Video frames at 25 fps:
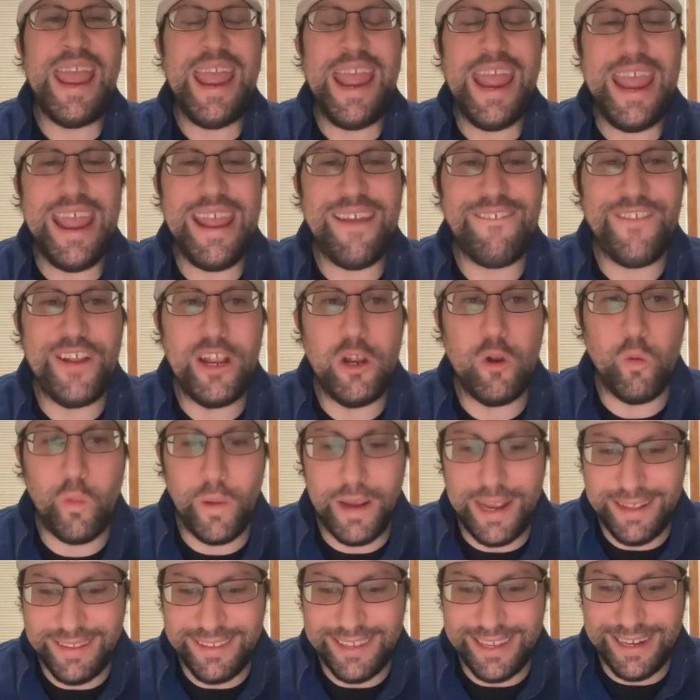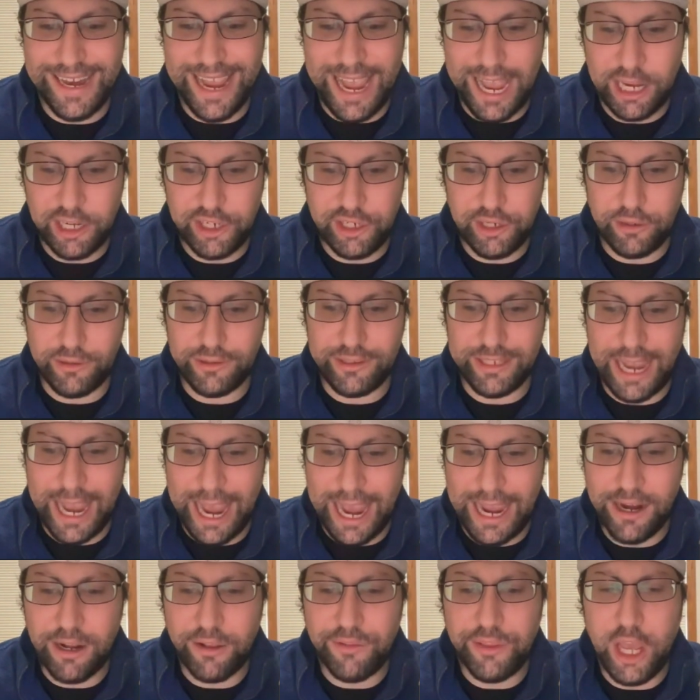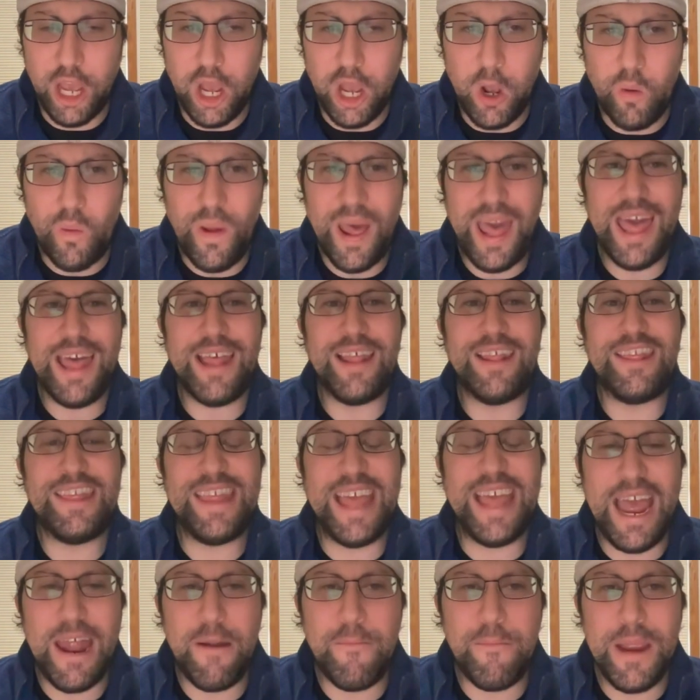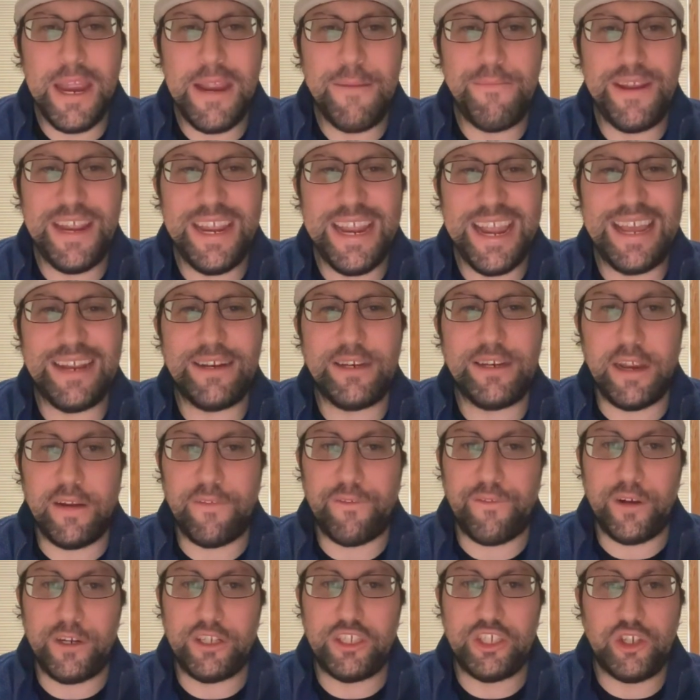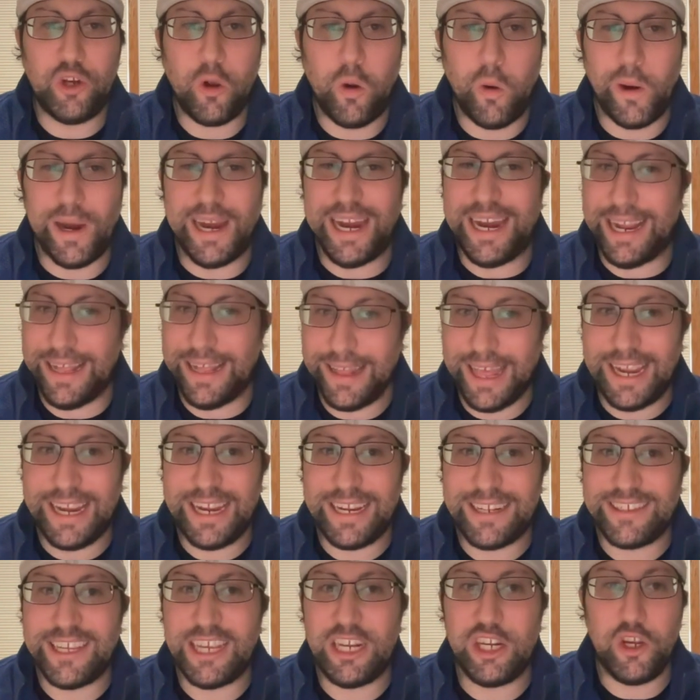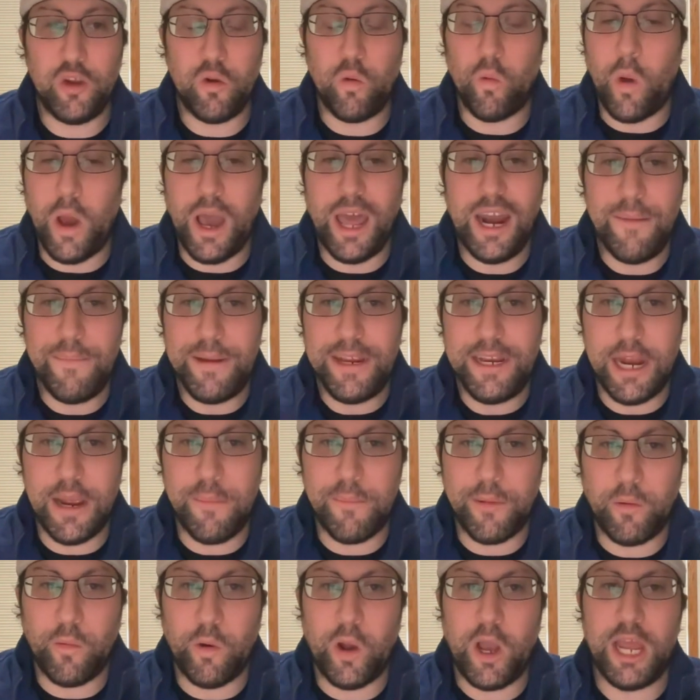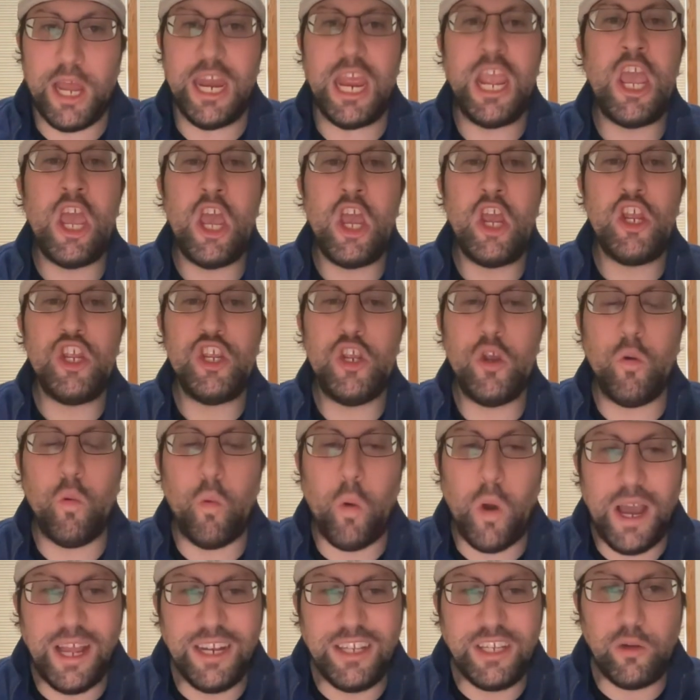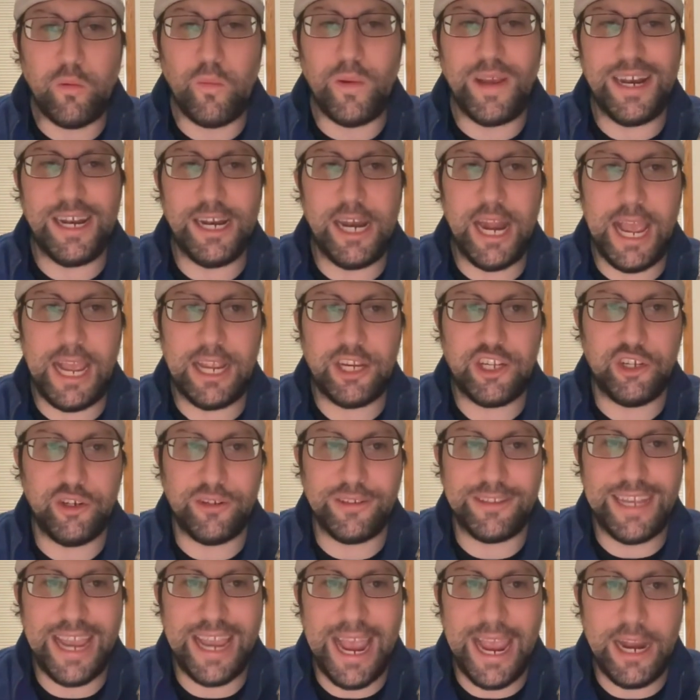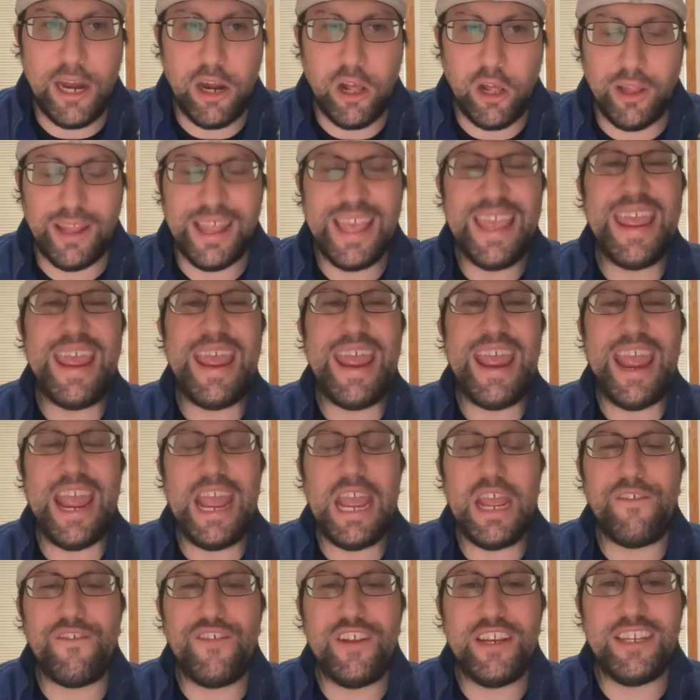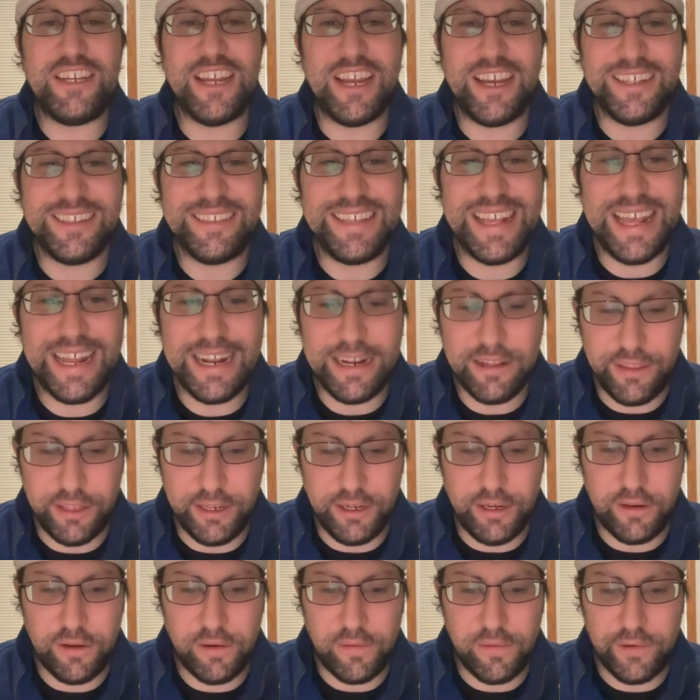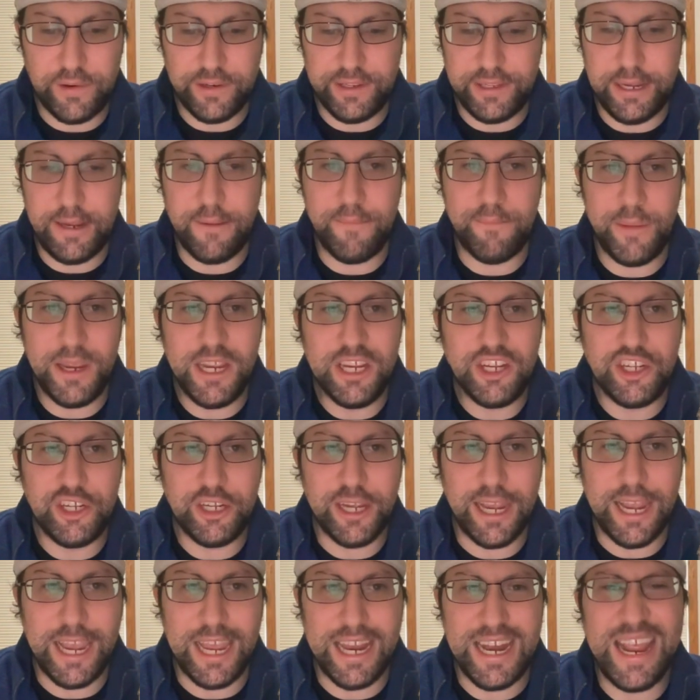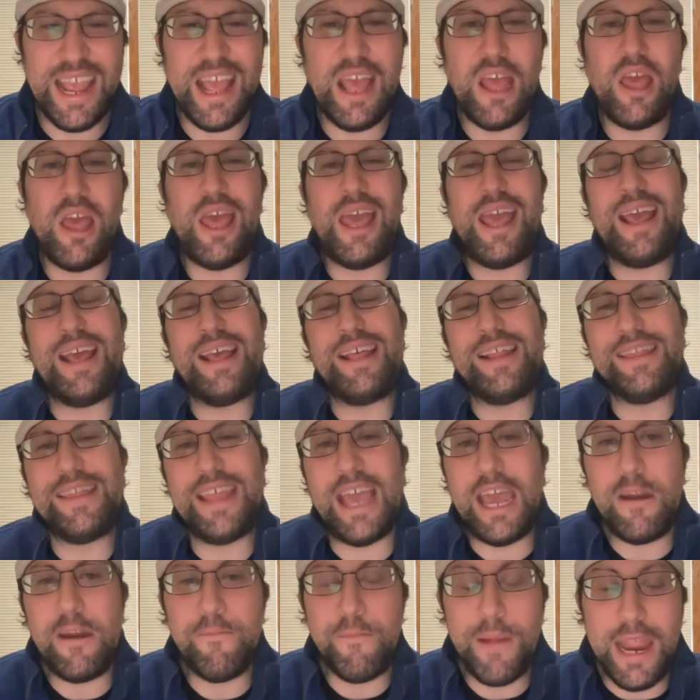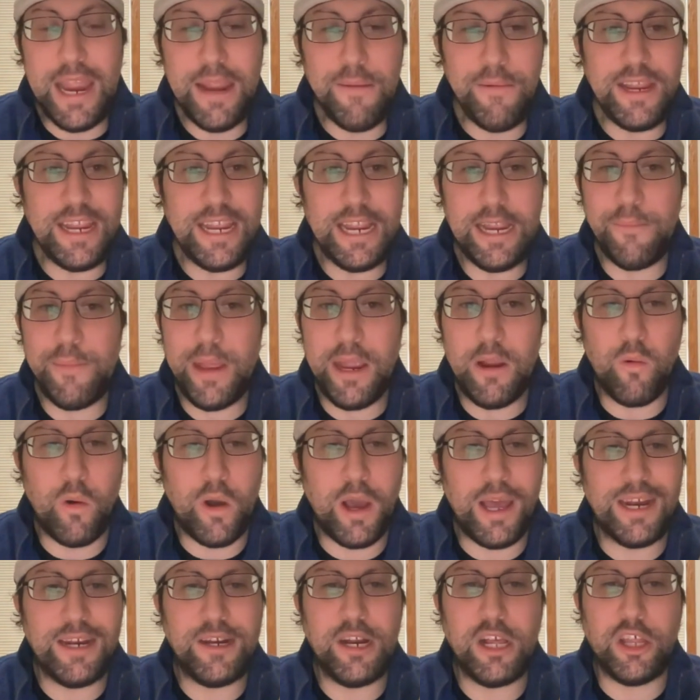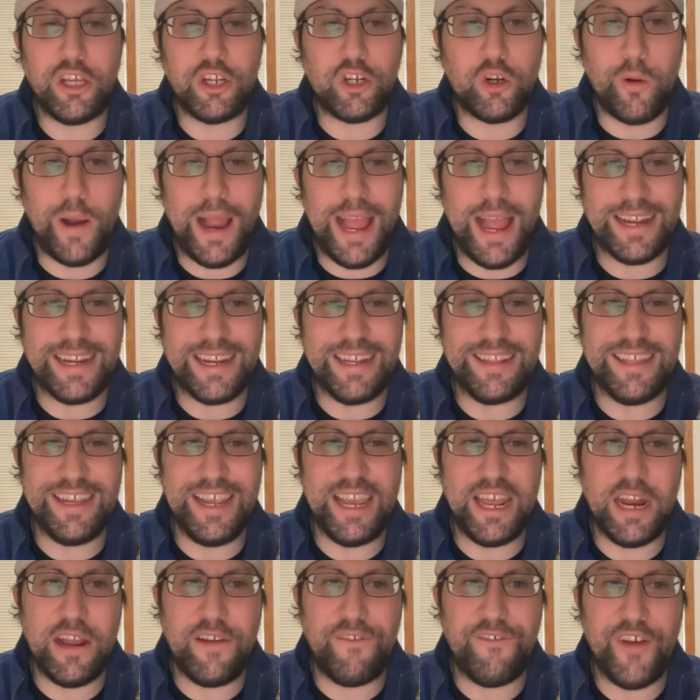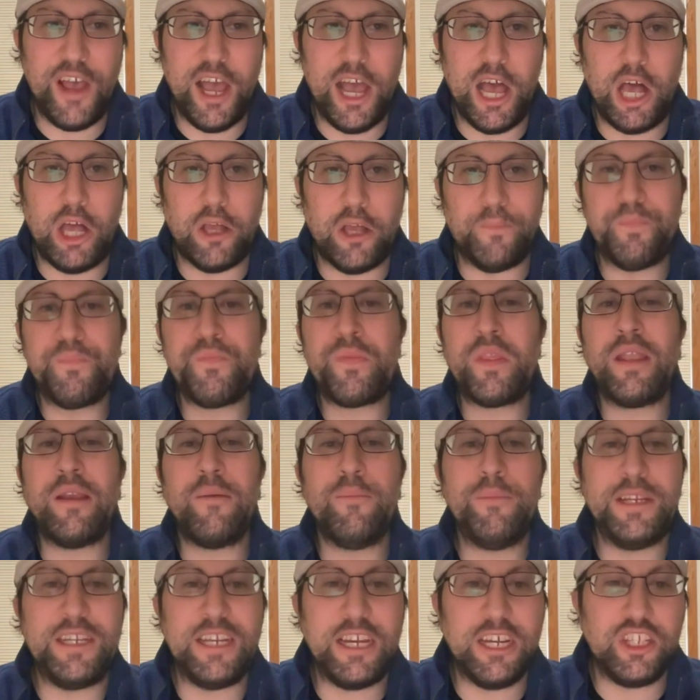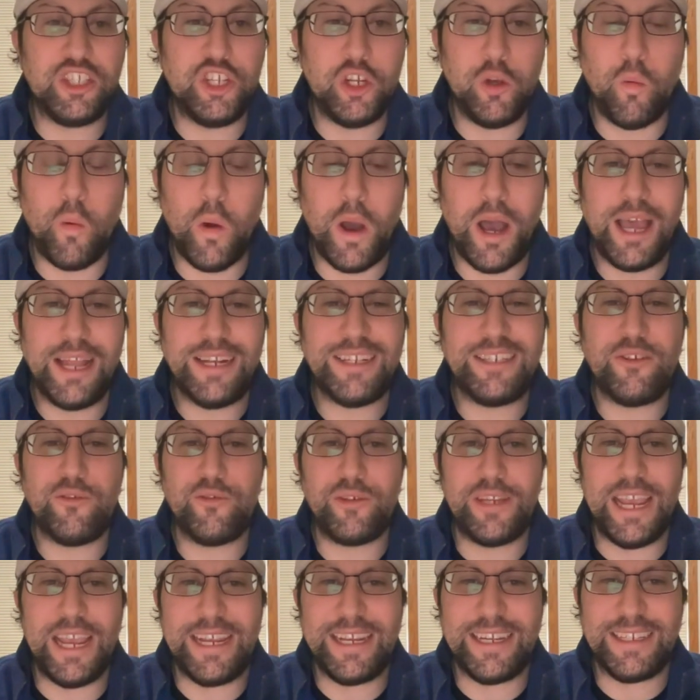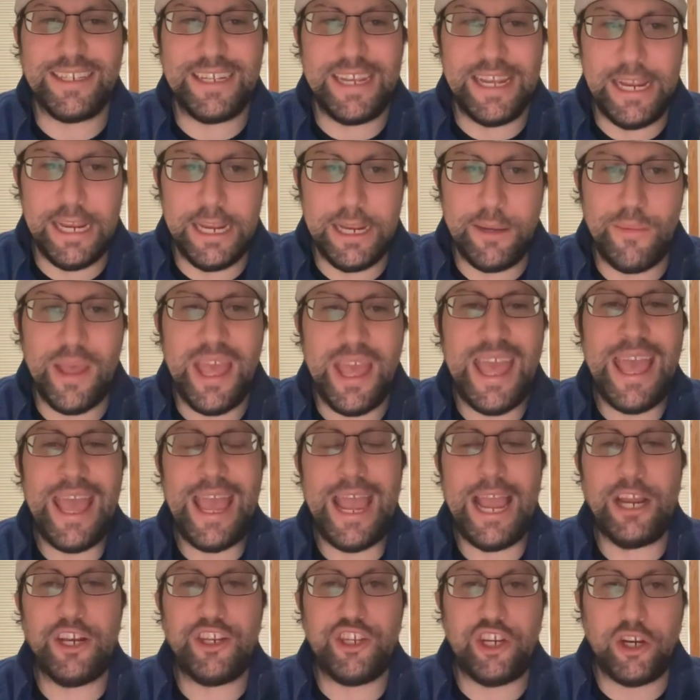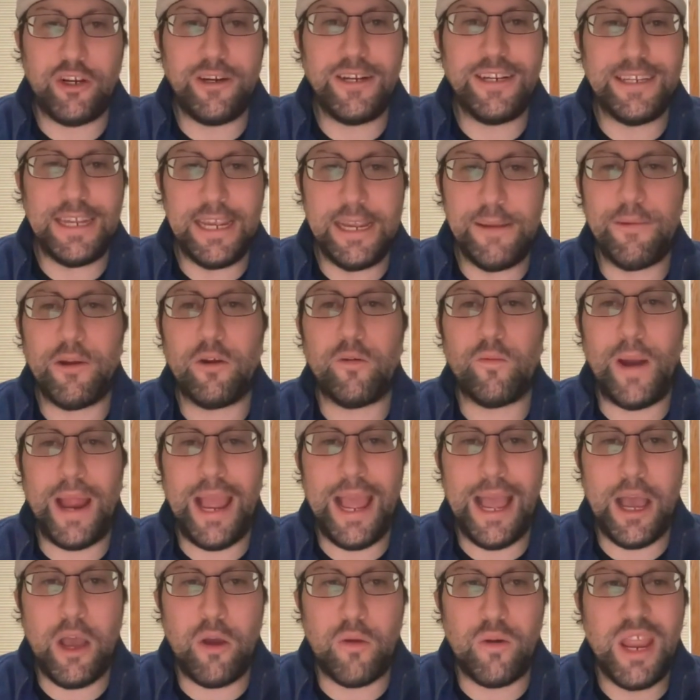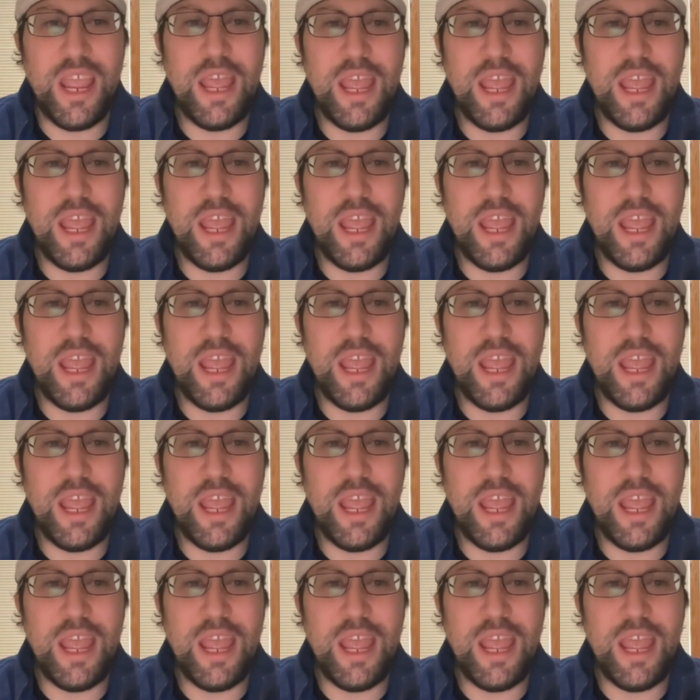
If he wins a national title, though, that may be a different story. Like I said, you want to be number one. You want to win a national title. If he does that at the University of Michigan, then maybe he may want another crack at the N F L, because you want to take a team and turn the team around